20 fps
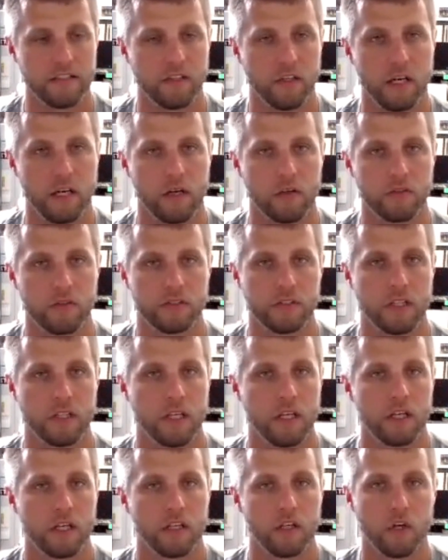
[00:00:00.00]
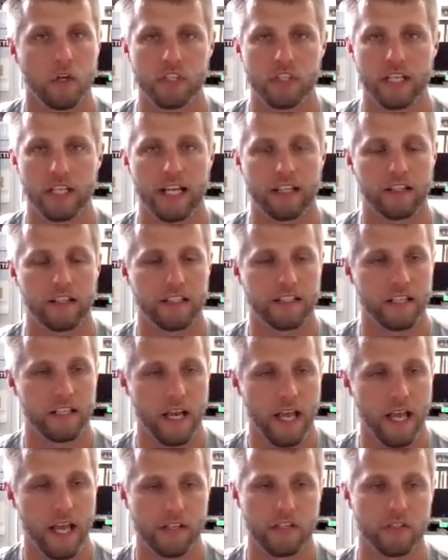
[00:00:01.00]
So I was coaching athletes
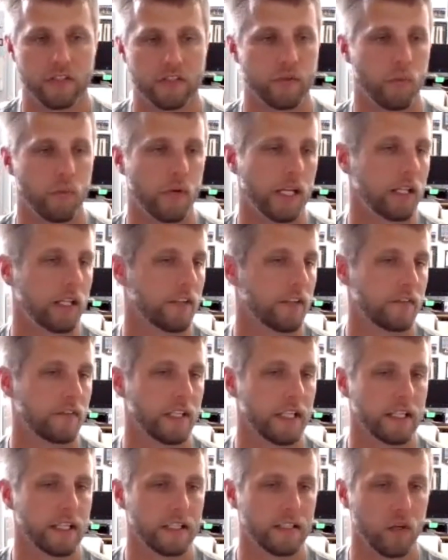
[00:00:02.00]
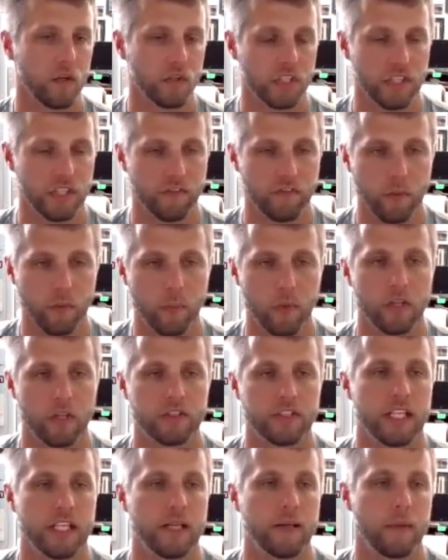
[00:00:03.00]
in nationals and weightlifting, coaching the football
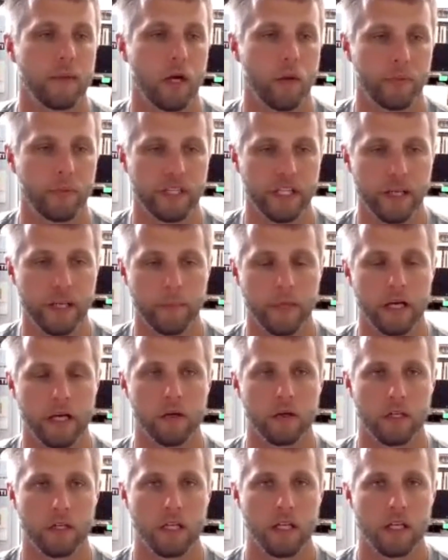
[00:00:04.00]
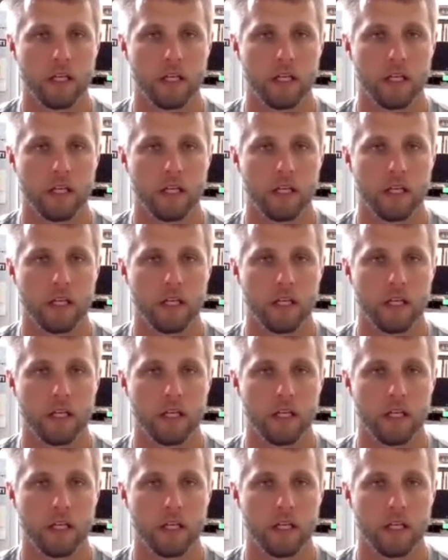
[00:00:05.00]
team, helping them out,